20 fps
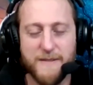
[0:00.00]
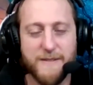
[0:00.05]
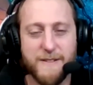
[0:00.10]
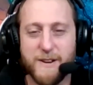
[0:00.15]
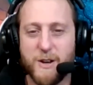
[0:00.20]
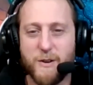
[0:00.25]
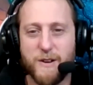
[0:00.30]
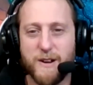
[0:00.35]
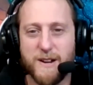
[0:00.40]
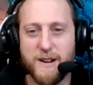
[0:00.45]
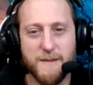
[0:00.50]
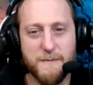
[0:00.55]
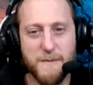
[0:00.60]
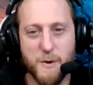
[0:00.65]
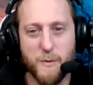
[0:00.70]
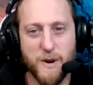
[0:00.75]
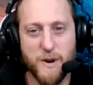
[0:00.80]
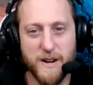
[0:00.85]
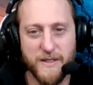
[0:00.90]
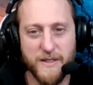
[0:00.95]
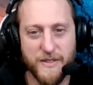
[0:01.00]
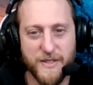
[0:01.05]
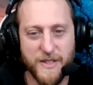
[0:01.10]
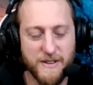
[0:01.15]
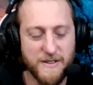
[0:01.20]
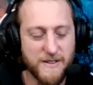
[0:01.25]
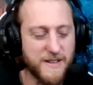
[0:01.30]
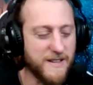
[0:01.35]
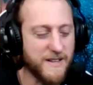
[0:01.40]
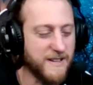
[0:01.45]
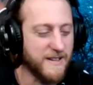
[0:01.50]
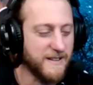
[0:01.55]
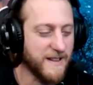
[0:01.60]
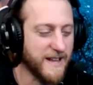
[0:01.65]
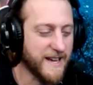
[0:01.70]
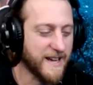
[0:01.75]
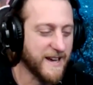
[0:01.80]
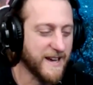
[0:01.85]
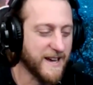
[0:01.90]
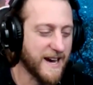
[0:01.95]
even knowing number one and thirty,
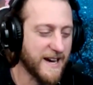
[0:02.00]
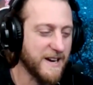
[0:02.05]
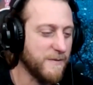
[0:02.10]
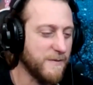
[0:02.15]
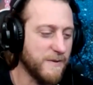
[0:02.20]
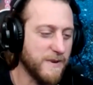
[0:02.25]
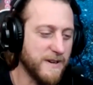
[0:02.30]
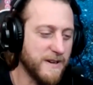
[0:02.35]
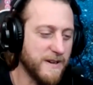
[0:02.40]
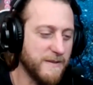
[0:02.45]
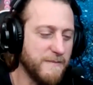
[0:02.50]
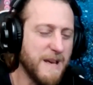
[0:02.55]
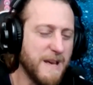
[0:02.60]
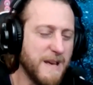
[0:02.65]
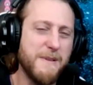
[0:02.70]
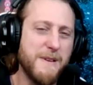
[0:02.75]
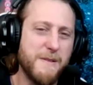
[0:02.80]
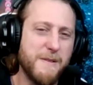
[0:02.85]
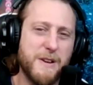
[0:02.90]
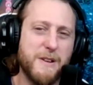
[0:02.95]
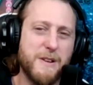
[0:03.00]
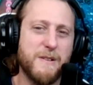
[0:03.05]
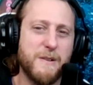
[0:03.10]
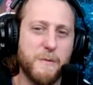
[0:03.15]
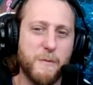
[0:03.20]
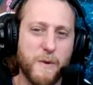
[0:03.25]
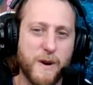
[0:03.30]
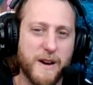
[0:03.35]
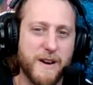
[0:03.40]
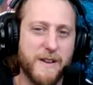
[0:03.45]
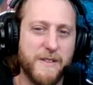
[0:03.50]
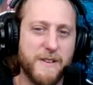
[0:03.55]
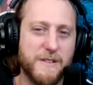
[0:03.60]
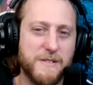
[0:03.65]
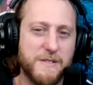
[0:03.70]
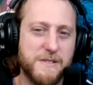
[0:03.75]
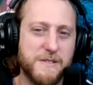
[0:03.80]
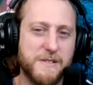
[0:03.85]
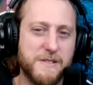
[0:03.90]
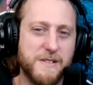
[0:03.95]
like I don't want maybe knowing one of
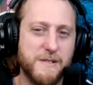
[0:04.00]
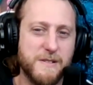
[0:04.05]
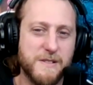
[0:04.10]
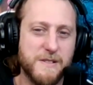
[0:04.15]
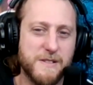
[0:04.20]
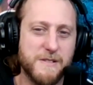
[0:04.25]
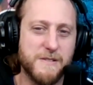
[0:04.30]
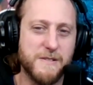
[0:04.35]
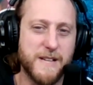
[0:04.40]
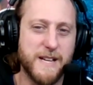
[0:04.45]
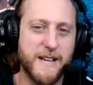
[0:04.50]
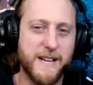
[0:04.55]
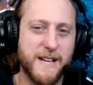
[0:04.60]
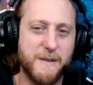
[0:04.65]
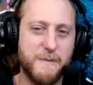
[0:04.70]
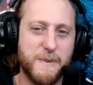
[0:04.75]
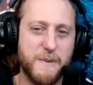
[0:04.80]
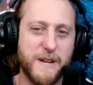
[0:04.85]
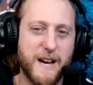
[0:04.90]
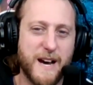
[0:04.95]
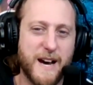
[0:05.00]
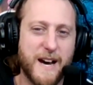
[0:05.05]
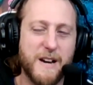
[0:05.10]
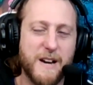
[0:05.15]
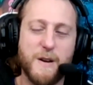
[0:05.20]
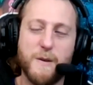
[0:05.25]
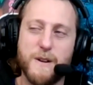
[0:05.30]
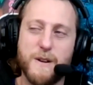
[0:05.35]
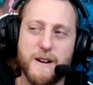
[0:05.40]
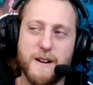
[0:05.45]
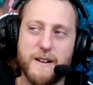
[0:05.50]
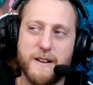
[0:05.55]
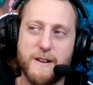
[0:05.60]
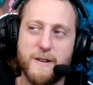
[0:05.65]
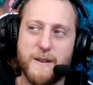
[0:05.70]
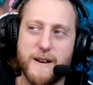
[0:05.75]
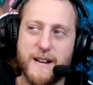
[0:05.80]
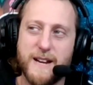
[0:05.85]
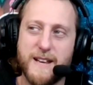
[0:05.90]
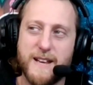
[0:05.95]
those two is okay, but I don't want to
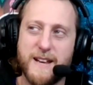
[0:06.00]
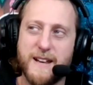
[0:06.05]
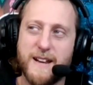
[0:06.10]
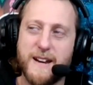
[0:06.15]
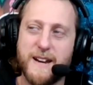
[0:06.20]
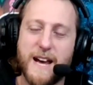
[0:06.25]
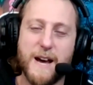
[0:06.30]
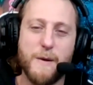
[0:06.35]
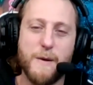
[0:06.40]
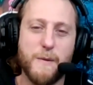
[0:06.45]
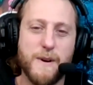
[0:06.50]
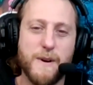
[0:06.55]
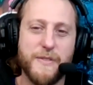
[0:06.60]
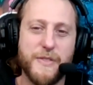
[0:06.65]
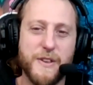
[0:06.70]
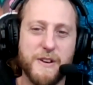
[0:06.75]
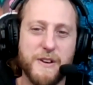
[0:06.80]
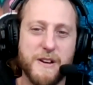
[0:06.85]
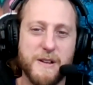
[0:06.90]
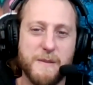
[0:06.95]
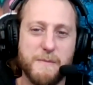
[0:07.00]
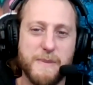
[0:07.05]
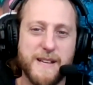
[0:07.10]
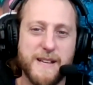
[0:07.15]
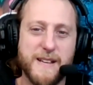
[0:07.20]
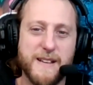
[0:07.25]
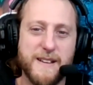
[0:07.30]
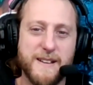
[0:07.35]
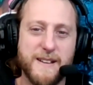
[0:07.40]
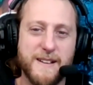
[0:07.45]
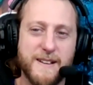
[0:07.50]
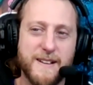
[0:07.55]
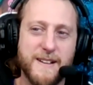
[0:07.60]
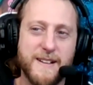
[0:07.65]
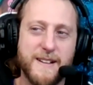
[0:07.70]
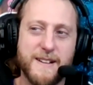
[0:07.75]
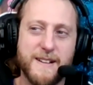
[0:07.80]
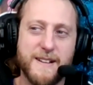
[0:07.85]
know any and I want there to be